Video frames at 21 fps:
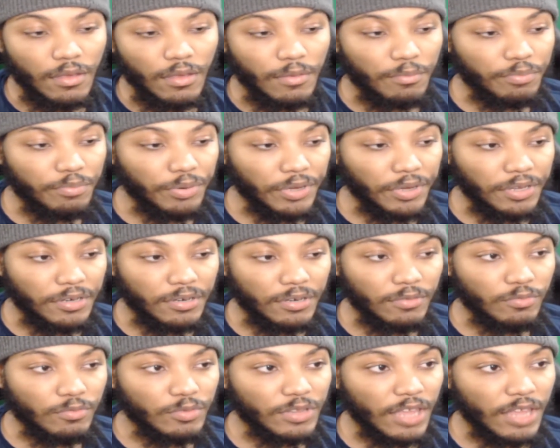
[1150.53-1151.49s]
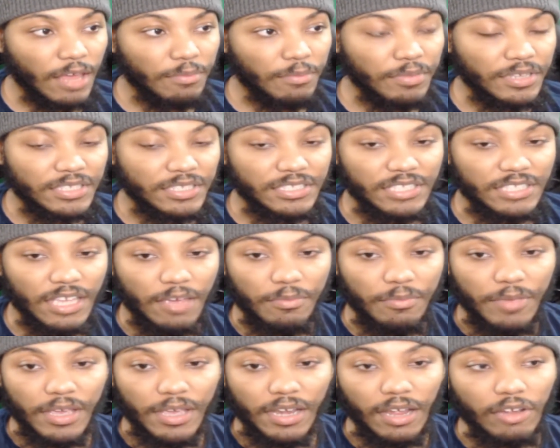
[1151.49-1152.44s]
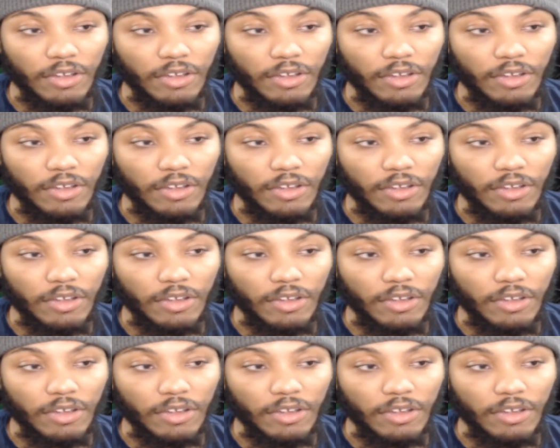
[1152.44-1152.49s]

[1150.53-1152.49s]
But with that being said, man,